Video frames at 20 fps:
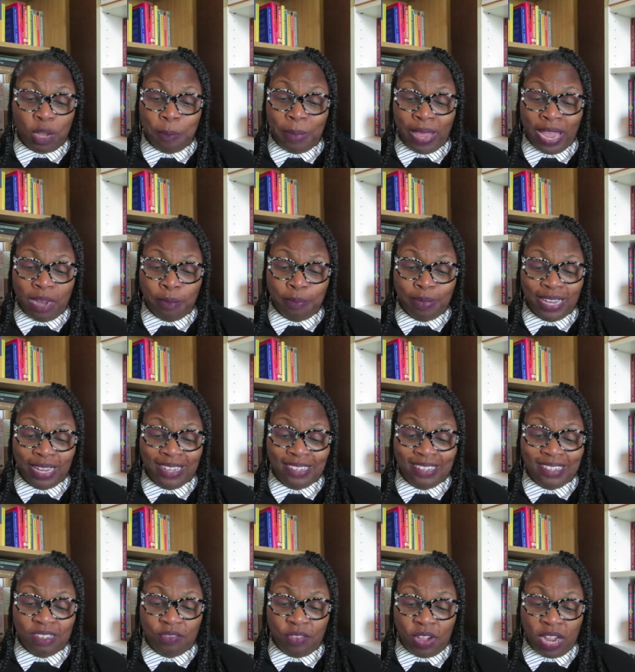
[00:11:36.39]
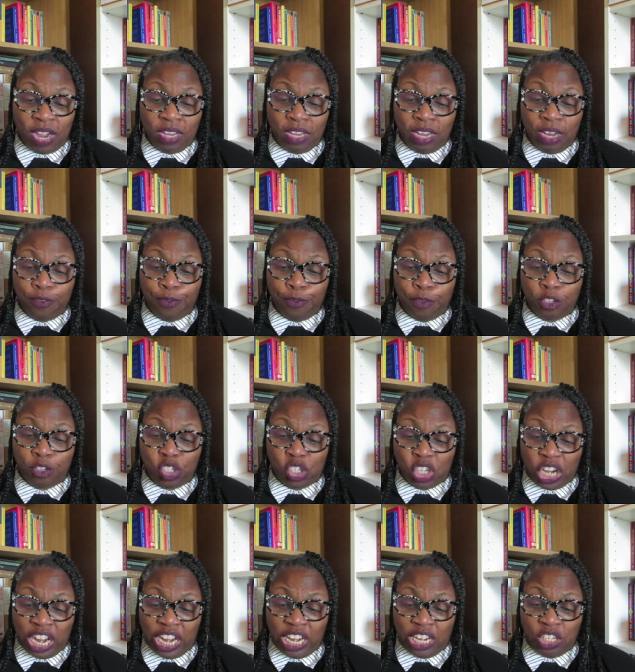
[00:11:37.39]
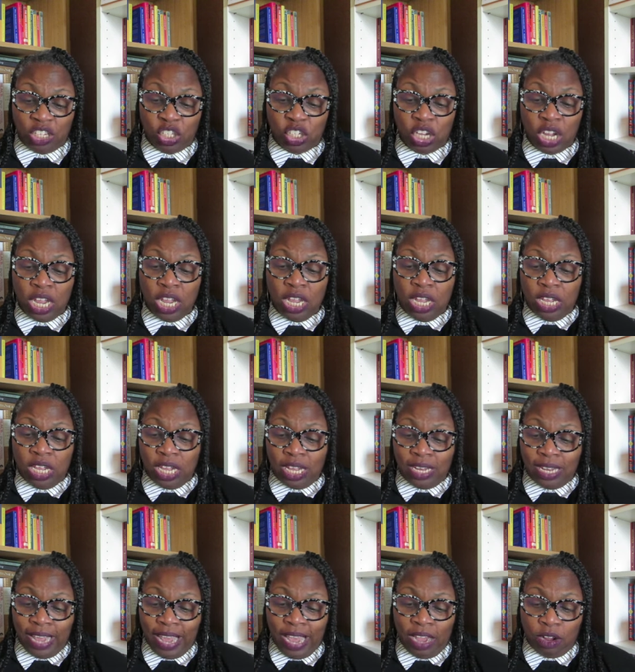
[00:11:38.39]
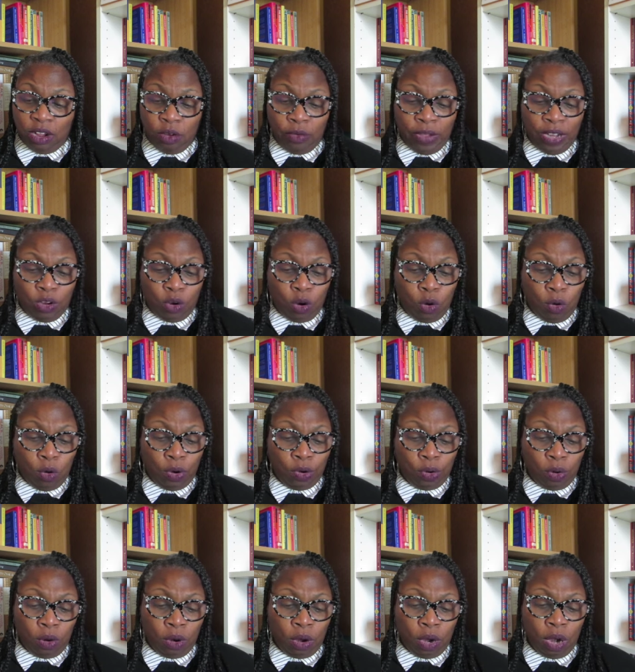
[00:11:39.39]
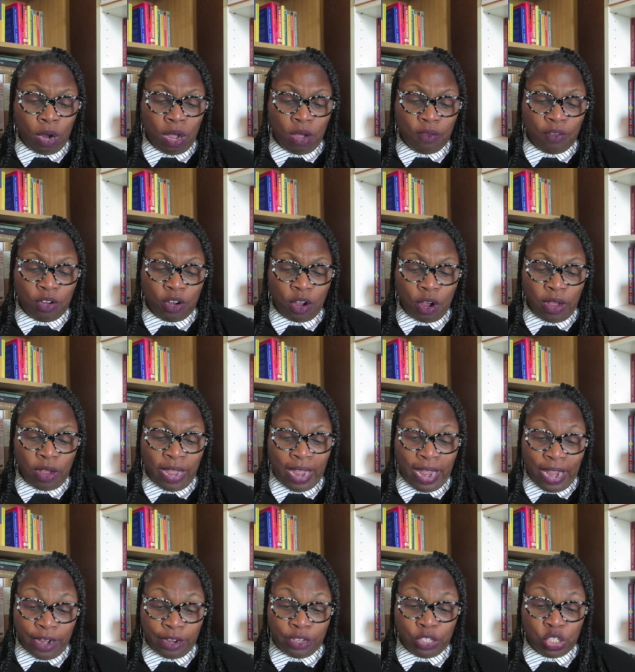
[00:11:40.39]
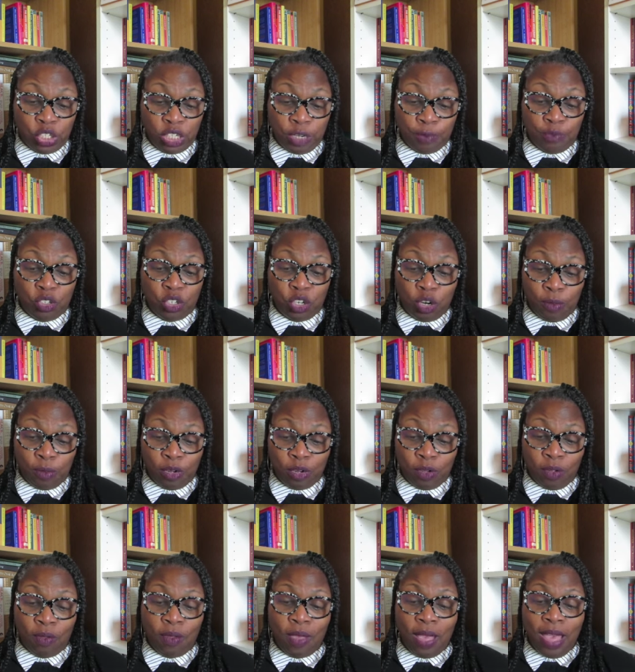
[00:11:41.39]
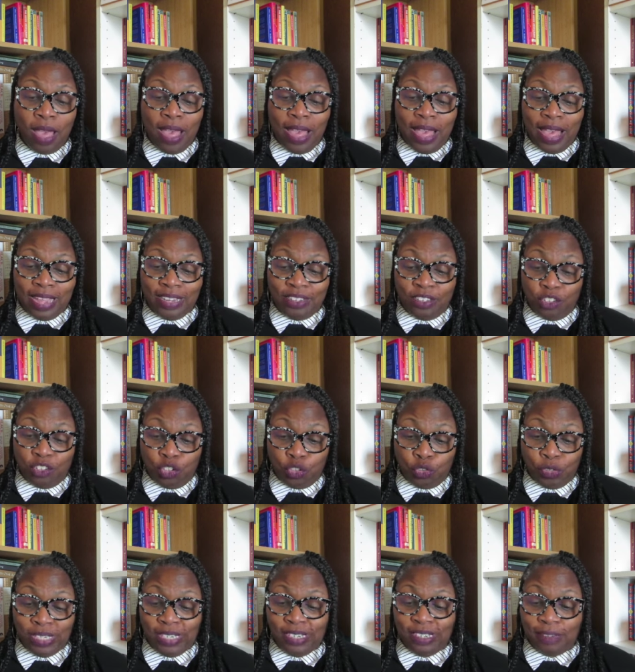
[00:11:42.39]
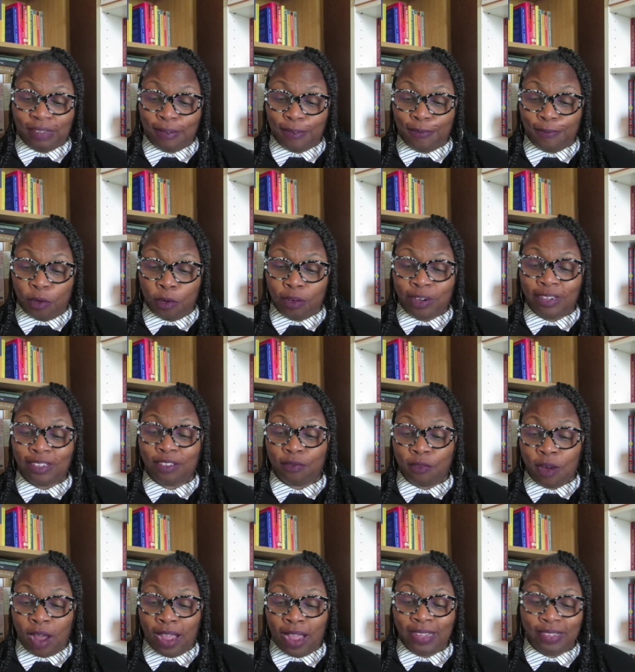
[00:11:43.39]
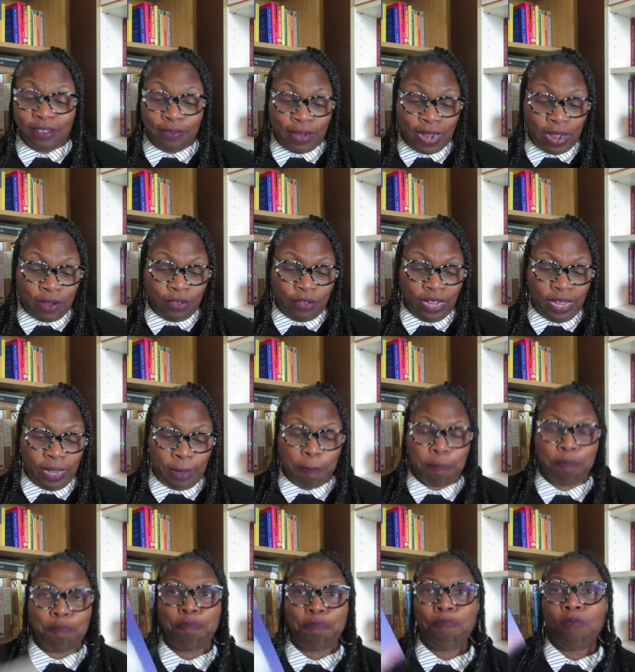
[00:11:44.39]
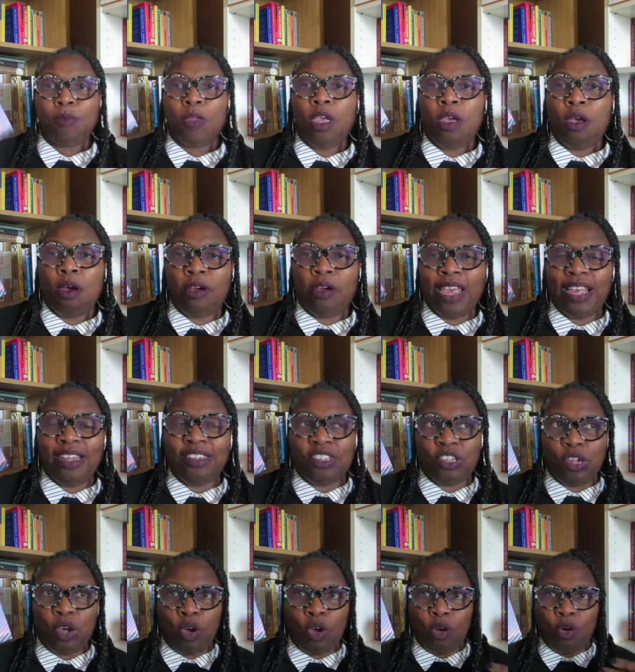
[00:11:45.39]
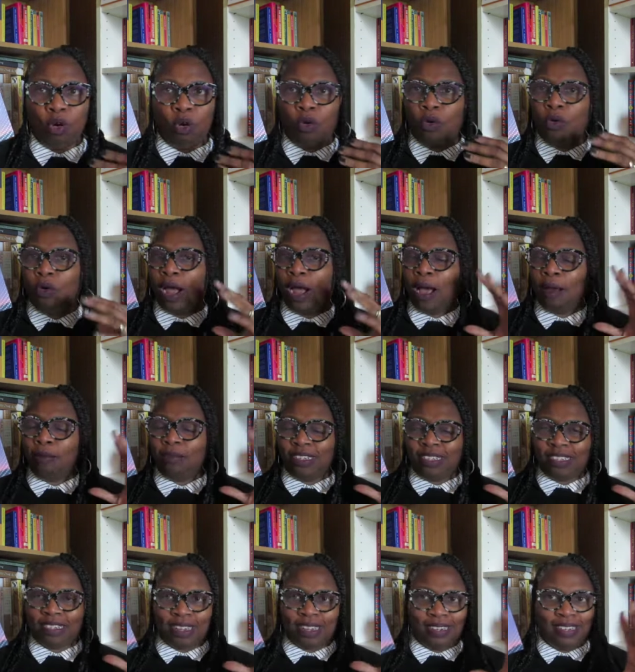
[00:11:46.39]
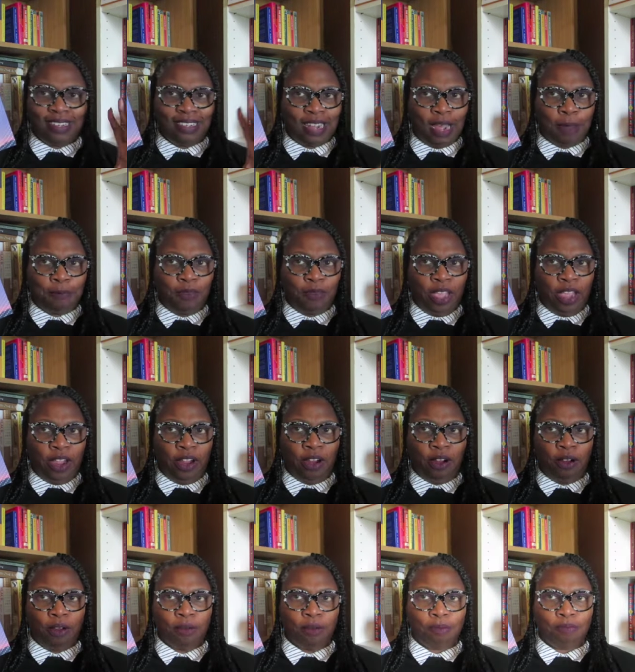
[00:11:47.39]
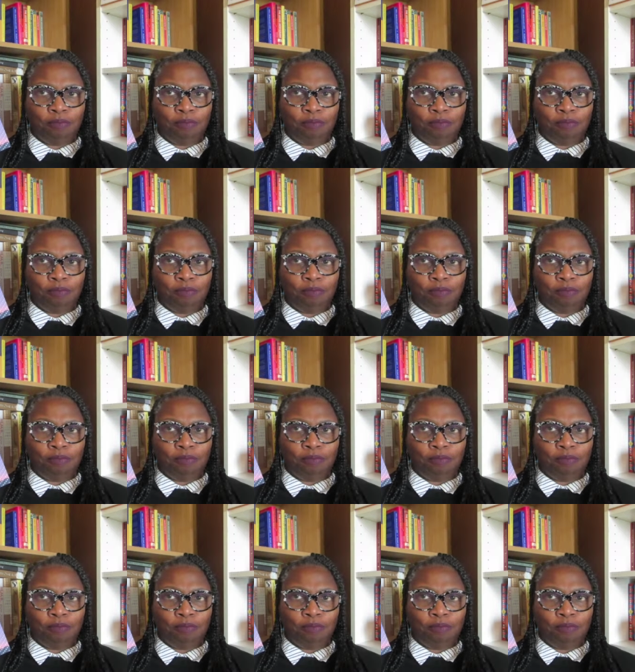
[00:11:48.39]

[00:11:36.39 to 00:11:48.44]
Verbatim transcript: A man plays his violin for change in the echoing corridor of an airship terminal as the trees of a forest rise around him. Okay, so I'm just going to stop there.